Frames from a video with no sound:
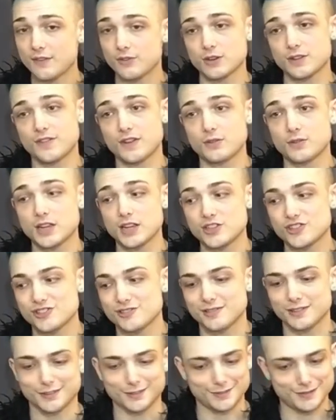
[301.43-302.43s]
every
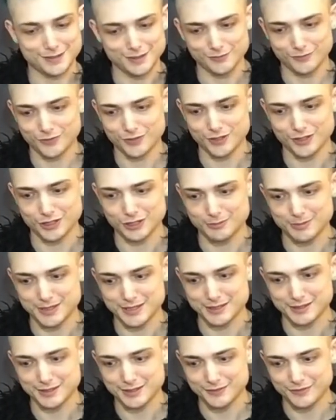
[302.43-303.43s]
foundation except for the
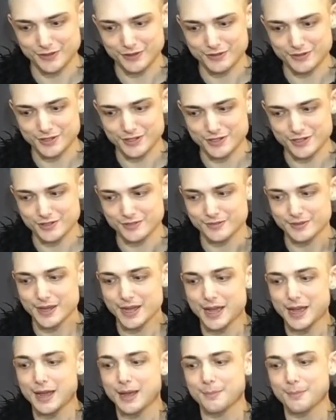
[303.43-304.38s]
Urban Decay Foundation.